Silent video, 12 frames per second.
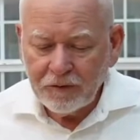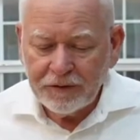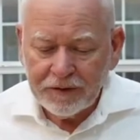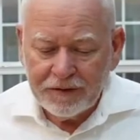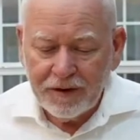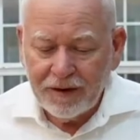
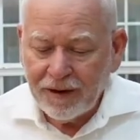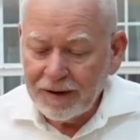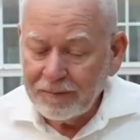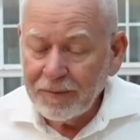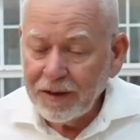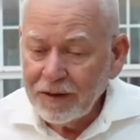the
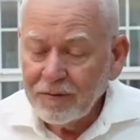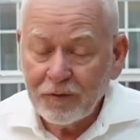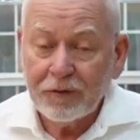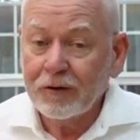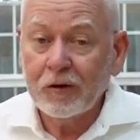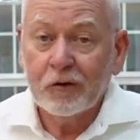time,
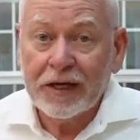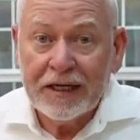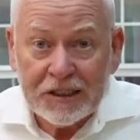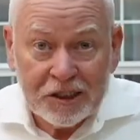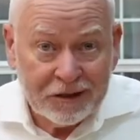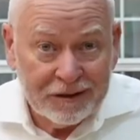for the
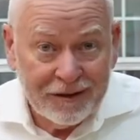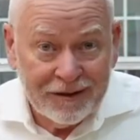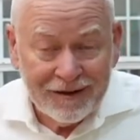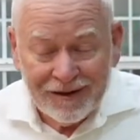location.